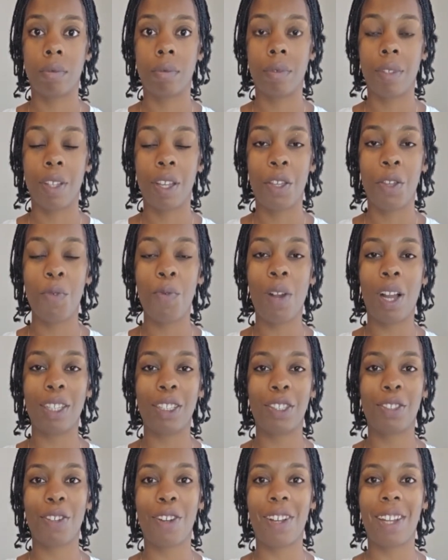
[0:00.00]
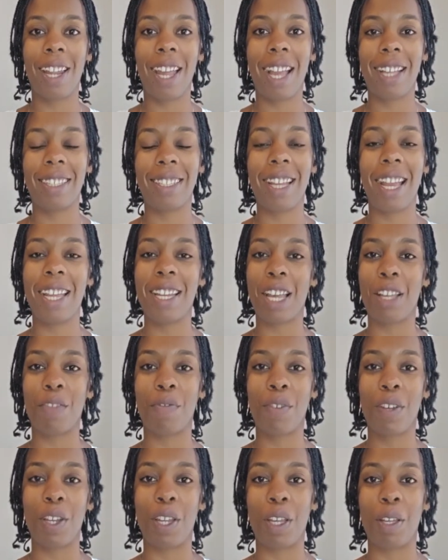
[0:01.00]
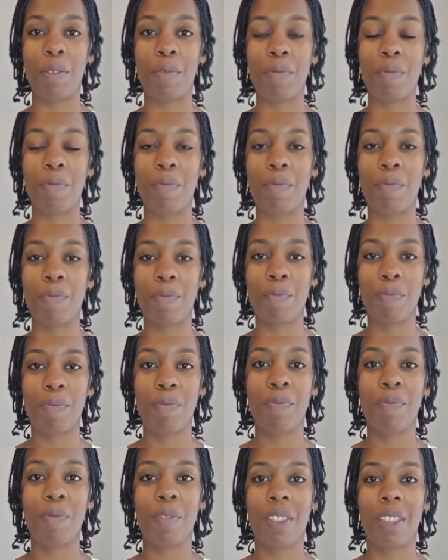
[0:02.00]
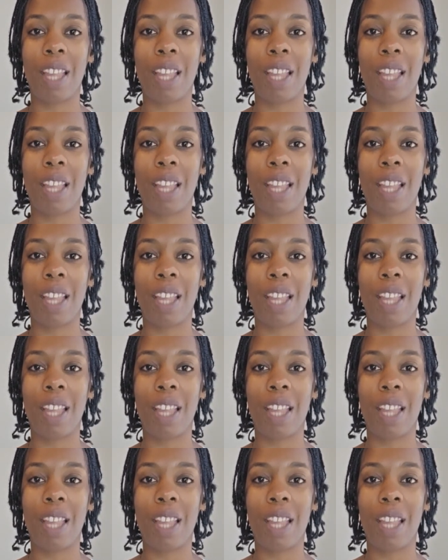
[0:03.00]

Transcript: You watched Straw last night? That's funny. That's